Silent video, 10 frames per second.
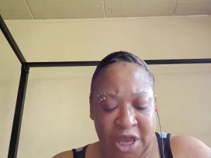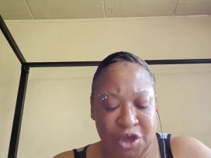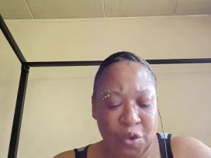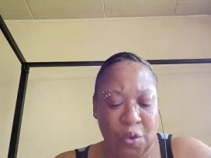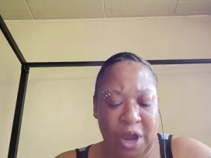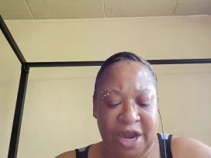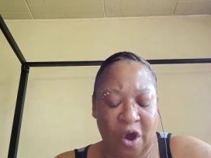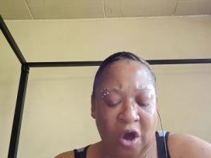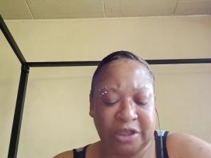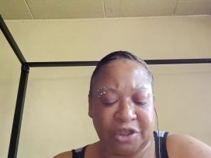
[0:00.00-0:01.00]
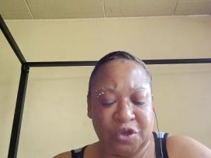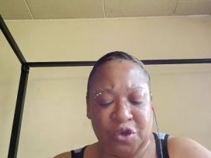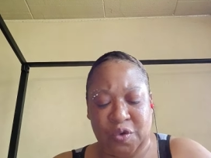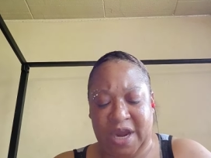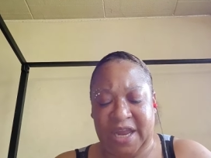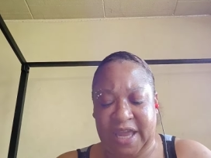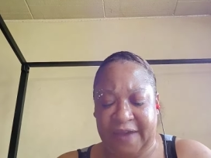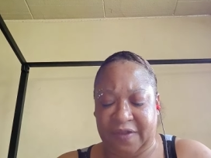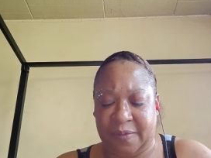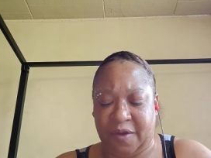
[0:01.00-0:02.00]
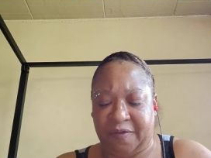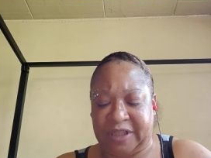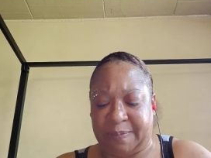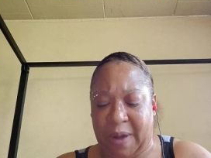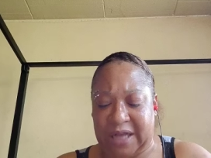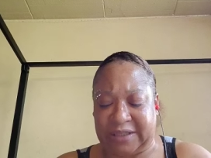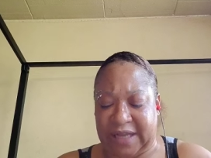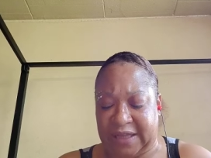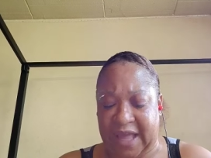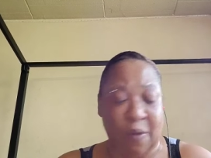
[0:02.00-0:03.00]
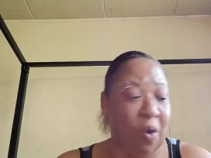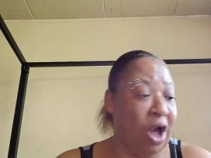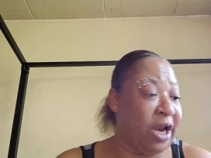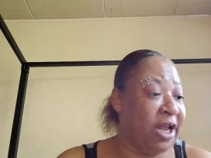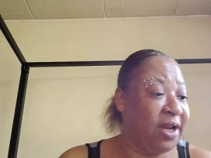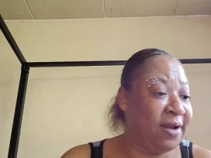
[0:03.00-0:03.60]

And also you didn't give them the response that they wanted.